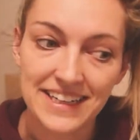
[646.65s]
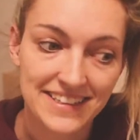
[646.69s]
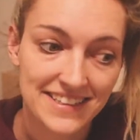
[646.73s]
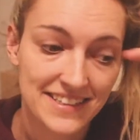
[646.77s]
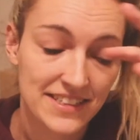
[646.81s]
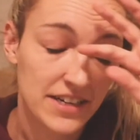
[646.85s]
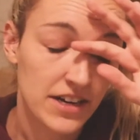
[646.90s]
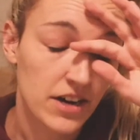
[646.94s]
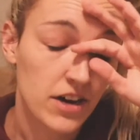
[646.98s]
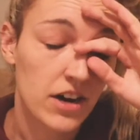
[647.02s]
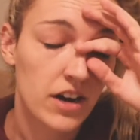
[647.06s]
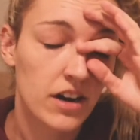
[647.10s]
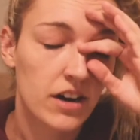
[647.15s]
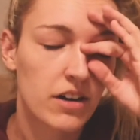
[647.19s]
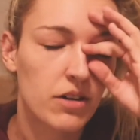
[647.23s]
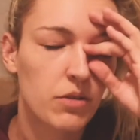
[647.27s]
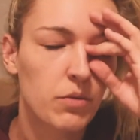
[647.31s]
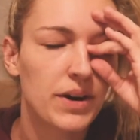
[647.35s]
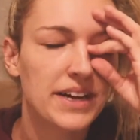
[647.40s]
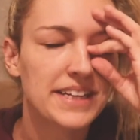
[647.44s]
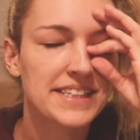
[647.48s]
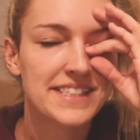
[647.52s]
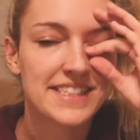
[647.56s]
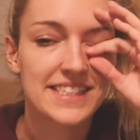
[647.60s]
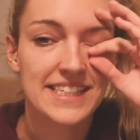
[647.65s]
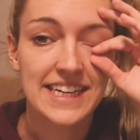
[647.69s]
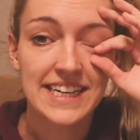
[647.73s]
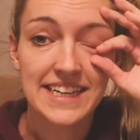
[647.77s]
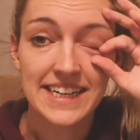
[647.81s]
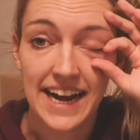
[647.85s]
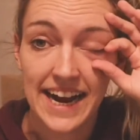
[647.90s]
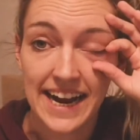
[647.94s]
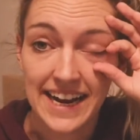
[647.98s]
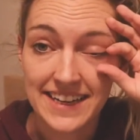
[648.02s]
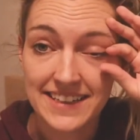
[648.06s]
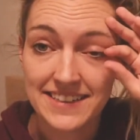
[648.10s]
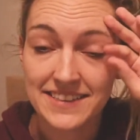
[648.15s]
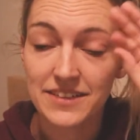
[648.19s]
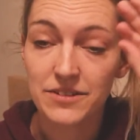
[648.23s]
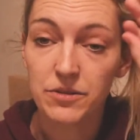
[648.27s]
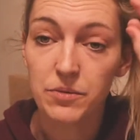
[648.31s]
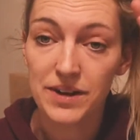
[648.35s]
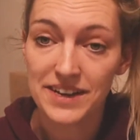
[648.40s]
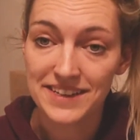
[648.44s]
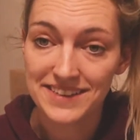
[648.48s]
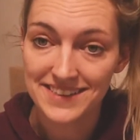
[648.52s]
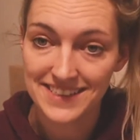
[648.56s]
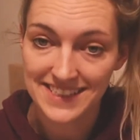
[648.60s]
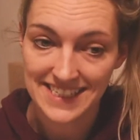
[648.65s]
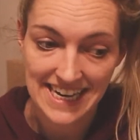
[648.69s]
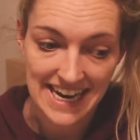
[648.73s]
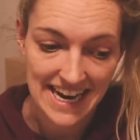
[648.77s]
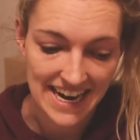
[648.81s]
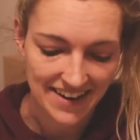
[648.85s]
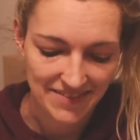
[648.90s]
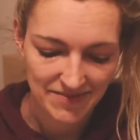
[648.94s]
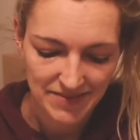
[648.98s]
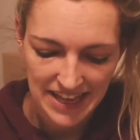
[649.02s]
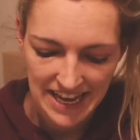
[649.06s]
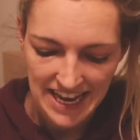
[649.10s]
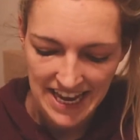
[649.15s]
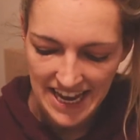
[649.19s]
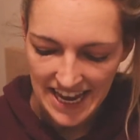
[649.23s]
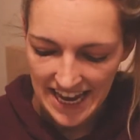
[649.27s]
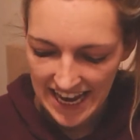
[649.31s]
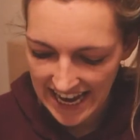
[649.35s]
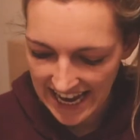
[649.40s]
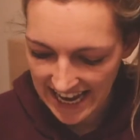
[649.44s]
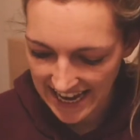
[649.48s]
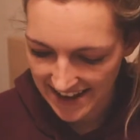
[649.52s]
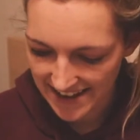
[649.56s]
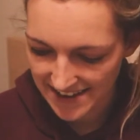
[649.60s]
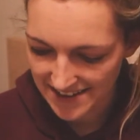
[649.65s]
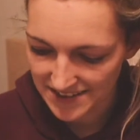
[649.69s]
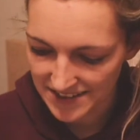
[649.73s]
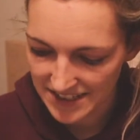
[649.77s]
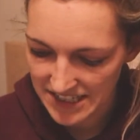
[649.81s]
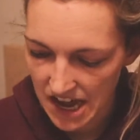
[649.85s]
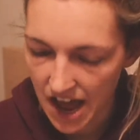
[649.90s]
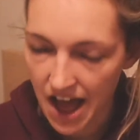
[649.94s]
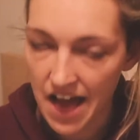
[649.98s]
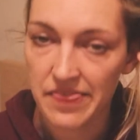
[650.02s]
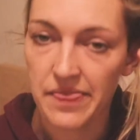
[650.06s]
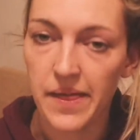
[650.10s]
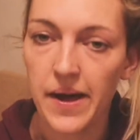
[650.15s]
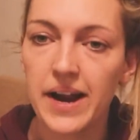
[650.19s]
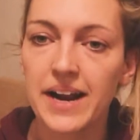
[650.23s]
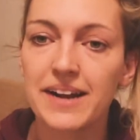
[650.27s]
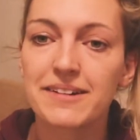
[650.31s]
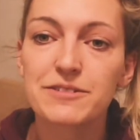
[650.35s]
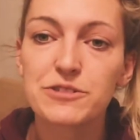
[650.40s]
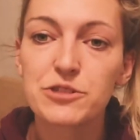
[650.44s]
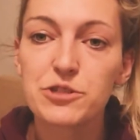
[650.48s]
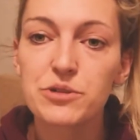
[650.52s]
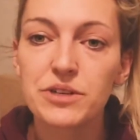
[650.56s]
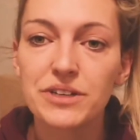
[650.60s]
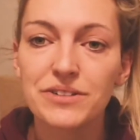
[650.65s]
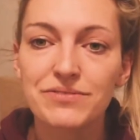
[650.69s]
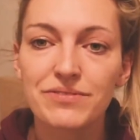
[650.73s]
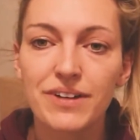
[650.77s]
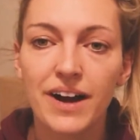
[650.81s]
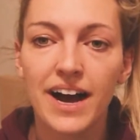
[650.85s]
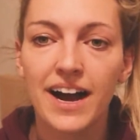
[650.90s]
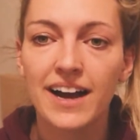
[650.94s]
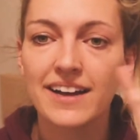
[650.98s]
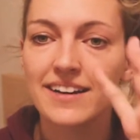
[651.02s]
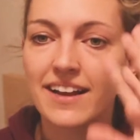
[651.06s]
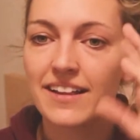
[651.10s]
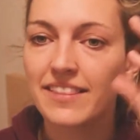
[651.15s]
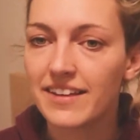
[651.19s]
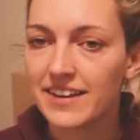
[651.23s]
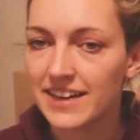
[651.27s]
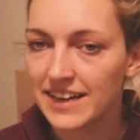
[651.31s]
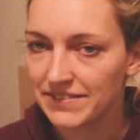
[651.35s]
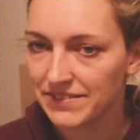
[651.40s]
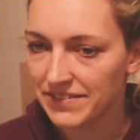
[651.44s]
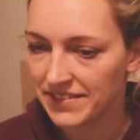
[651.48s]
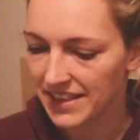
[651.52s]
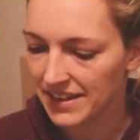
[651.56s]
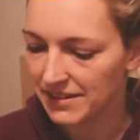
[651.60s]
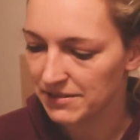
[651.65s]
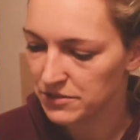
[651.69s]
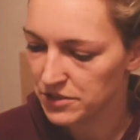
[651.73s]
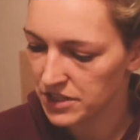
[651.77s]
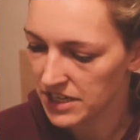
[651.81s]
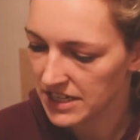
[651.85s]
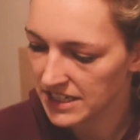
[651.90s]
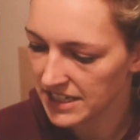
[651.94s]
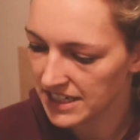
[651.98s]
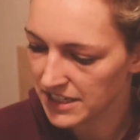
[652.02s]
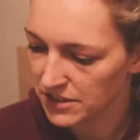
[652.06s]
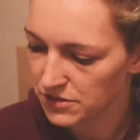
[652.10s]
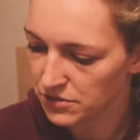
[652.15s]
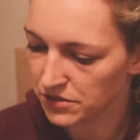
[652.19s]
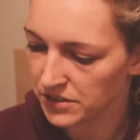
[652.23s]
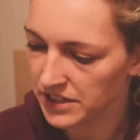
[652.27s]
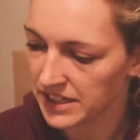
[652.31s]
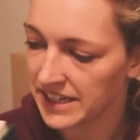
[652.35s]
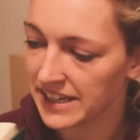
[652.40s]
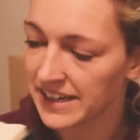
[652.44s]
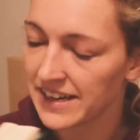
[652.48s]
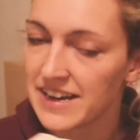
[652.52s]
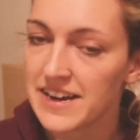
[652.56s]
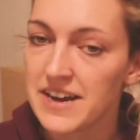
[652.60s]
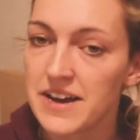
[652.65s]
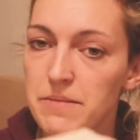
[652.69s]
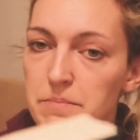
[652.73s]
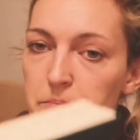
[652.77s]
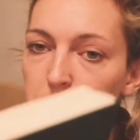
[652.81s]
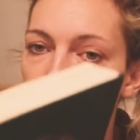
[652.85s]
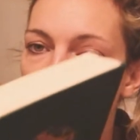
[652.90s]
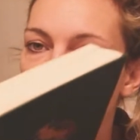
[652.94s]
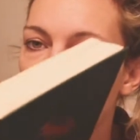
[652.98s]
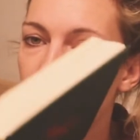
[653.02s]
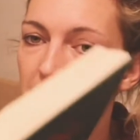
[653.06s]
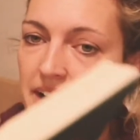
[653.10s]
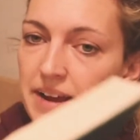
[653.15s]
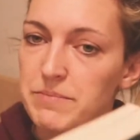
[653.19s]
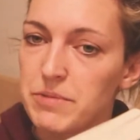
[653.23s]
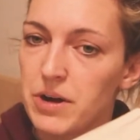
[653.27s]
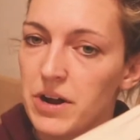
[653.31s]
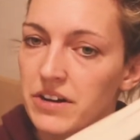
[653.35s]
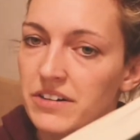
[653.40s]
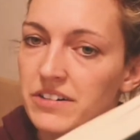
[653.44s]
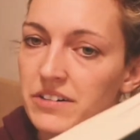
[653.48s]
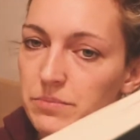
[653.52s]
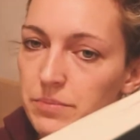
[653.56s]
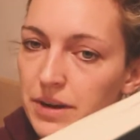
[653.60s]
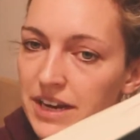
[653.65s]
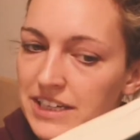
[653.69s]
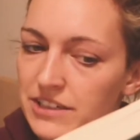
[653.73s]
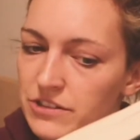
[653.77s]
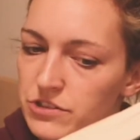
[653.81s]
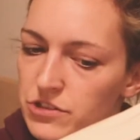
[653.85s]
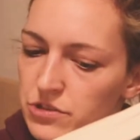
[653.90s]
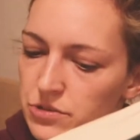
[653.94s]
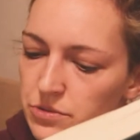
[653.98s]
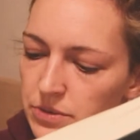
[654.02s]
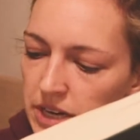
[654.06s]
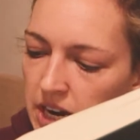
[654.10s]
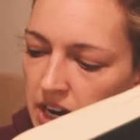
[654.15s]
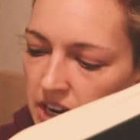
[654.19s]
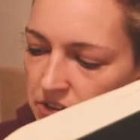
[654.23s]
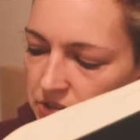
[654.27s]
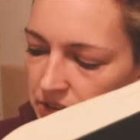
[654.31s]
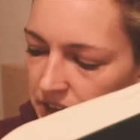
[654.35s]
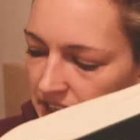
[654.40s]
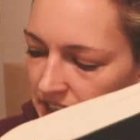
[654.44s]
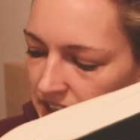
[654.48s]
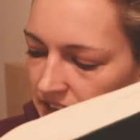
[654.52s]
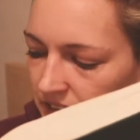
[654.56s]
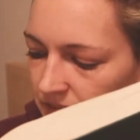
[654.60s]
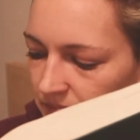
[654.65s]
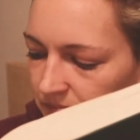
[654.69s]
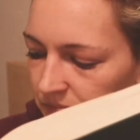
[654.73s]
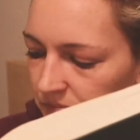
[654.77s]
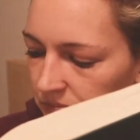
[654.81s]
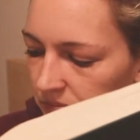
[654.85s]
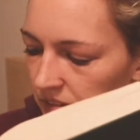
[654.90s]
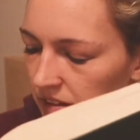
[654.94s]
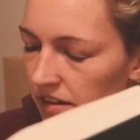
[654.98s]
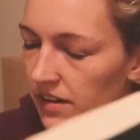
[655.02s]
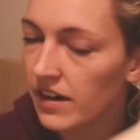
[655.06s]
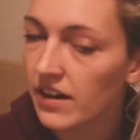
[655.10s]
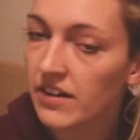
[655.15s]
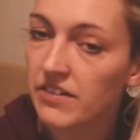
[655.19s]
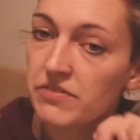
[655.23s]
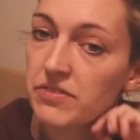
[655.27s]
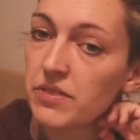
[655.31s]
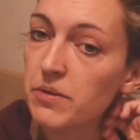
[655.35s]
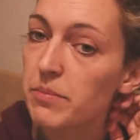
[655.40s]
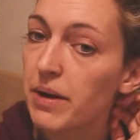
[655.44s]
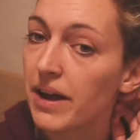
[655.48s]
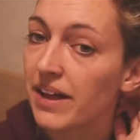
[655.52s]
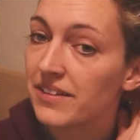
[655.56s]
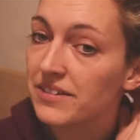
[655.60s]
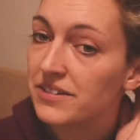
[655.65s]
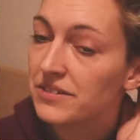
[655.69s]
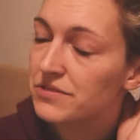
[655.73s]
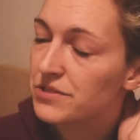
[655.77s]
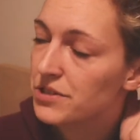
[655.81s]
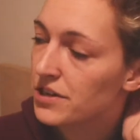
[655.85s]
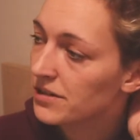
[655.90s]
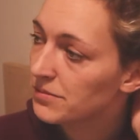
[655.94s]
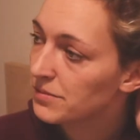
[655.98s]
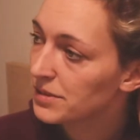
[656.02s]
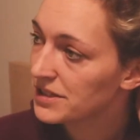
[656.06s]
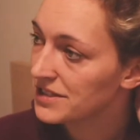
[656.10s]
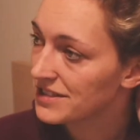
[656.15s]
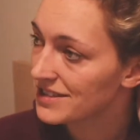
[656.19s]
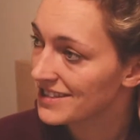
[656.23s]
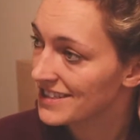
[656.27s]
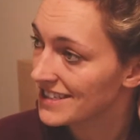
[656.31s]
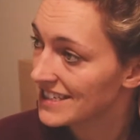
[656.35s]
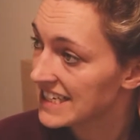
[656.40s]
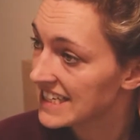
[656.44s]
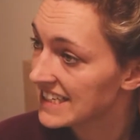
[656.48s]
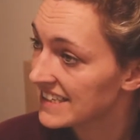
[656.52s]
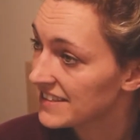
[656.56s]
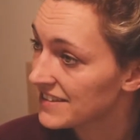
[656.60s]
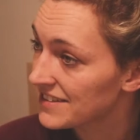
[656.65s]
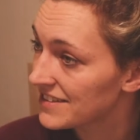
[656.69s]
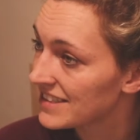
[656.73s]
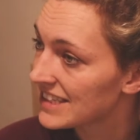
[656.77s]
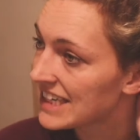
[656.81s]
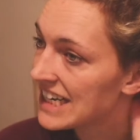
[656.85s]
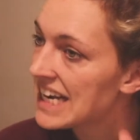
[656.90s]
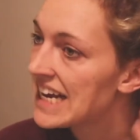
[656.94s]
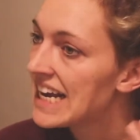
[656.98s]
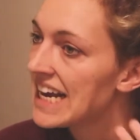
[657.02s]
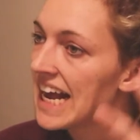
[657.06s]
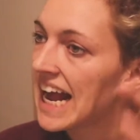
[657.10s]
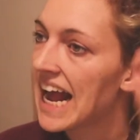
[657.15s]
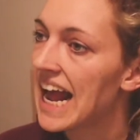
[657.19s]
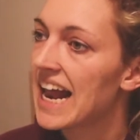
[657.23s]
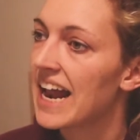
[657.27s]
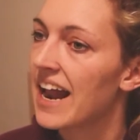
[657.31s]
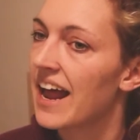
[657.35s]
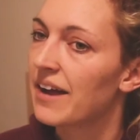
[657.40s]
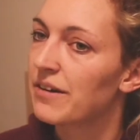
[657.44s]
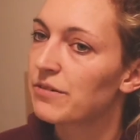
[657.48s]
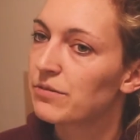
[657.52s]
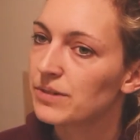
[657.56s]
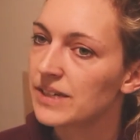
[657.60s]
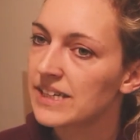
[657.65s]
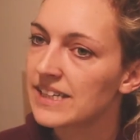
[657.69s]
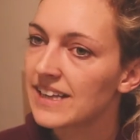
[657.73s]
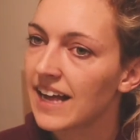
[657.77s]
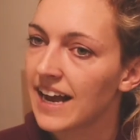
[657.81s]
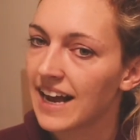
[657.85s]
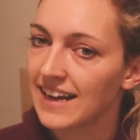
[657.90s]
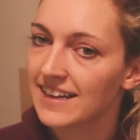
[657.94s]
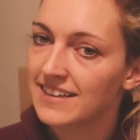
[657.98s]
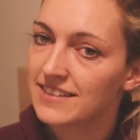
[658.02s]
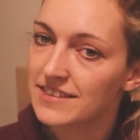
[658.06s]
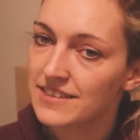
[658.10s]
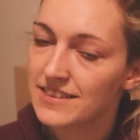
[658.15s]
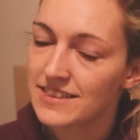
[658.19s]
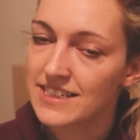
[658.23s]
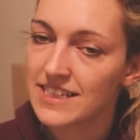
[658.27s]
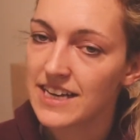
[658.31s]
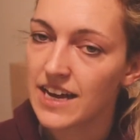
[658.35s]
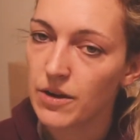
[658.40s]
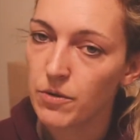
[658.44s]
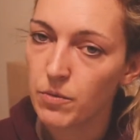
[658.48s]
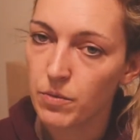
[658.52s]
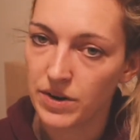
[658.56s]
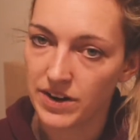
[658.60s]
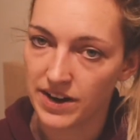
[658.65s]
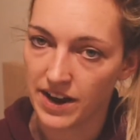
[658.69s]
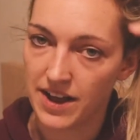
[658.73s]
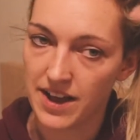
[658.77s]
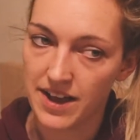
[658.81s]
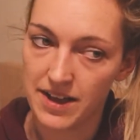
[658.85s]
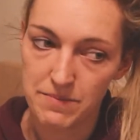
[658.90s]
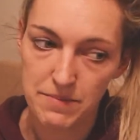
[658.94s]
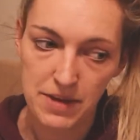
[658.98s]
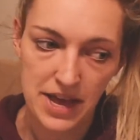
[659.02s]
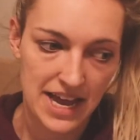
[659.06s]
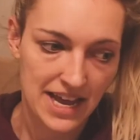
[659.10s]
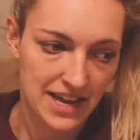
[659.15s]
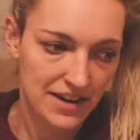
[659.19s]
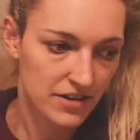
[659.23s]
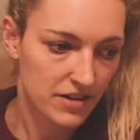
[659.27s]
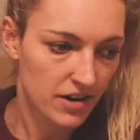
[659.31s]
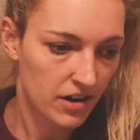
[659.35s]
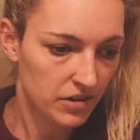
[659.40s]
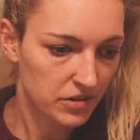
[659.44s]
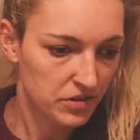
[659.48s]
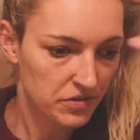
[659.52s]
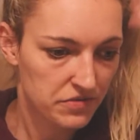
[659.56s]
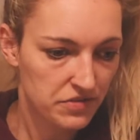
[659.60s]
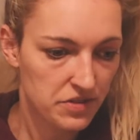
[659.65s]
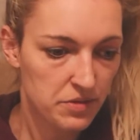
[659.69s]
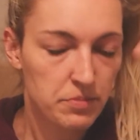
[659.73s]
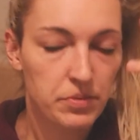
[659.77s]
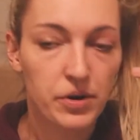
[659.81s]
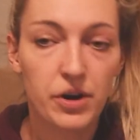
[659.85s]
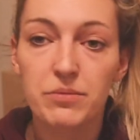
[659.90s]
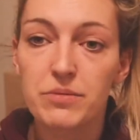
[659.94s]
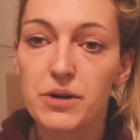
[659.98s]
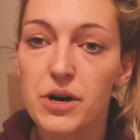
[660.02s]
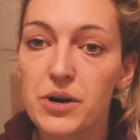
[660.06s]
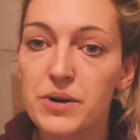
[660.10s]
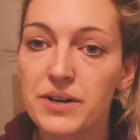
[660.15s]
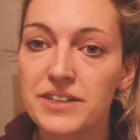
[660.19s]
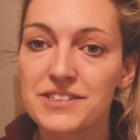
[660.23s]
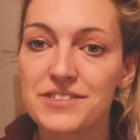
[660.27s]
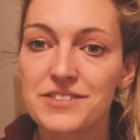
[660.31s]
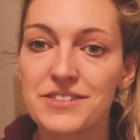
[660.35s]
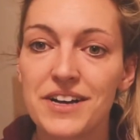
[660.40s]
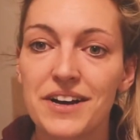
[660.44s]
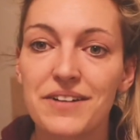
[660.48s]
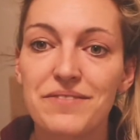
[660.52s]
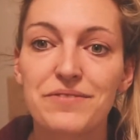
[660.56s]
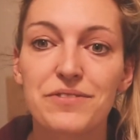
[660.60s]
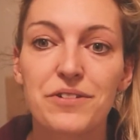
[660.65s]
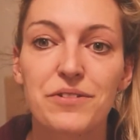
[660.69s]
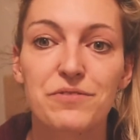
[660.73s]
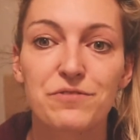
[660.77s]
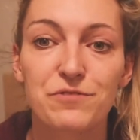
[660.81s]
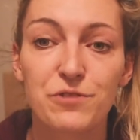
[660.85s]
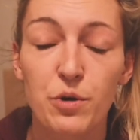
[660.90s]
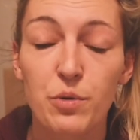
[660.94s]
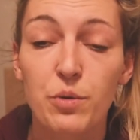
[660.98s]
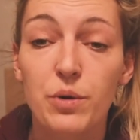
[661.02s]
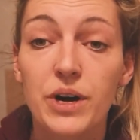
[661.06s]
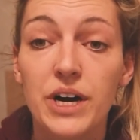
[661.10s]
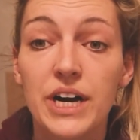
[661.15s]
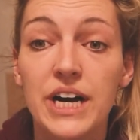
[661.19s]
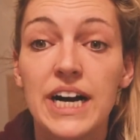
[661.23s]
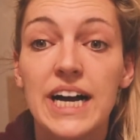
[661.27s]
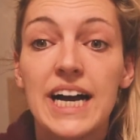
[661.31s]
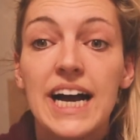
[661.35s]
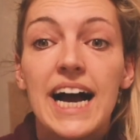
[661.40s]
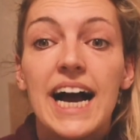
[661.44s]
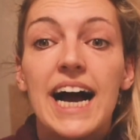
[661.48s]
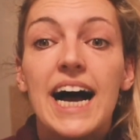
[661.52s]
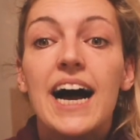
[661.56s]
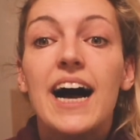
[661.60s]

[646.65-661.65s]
it's Wednesday night, Wednesday, and I thought I was doing fine. I thought everything was hunky-dory, but I'm on page 300 of The Ballad of Songbirds and Snakes. And I realized when I made all of the promo and stuff for